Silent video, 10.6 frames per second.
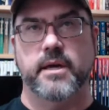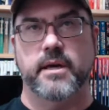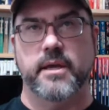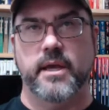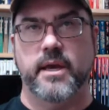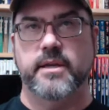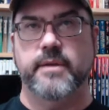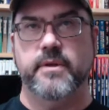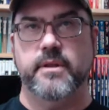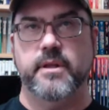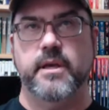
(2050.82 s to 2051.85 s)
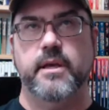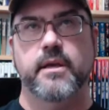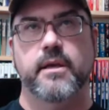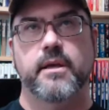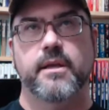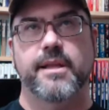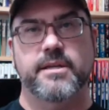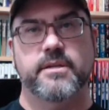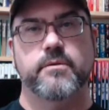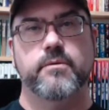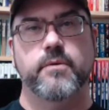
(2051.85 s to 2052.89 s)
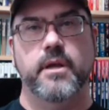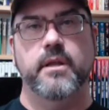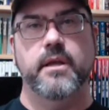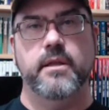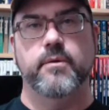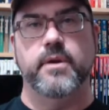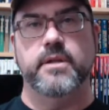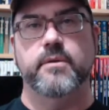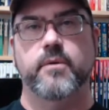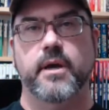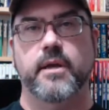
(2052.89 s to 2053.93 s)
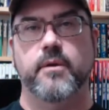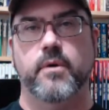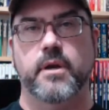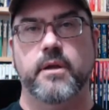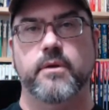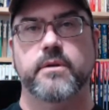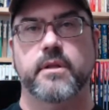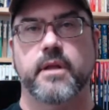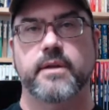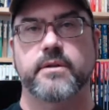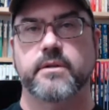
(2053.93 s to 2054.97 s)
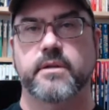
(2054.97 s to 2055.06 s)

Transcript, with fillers: Yeah, definitely, that's really the reason why you want to use a license,